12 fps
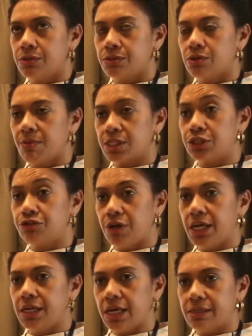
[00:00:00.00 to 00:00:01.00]
so much
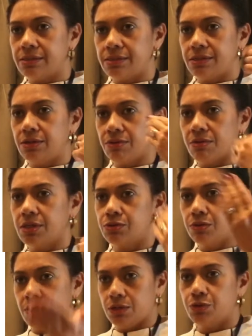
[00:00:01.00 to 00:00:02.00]
train as,
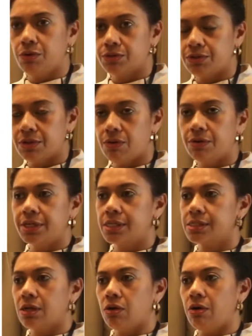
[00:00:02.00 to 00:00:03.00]
they talk to the
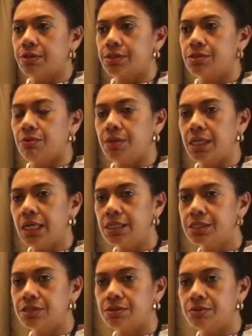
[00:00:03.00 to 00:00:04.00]
audience a lot. So we
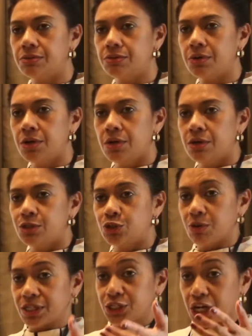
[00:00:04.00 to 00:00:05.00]
need to
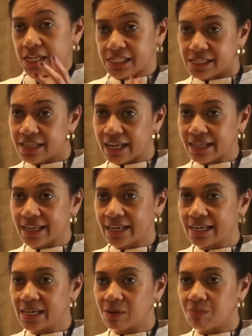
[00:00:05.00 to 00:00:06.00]
adjust that
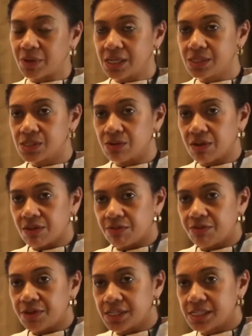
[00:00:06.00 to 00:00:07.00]
thinking a bit. So in the
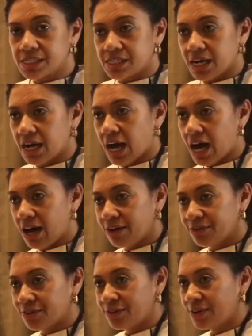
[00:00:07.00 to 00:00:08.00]
first half,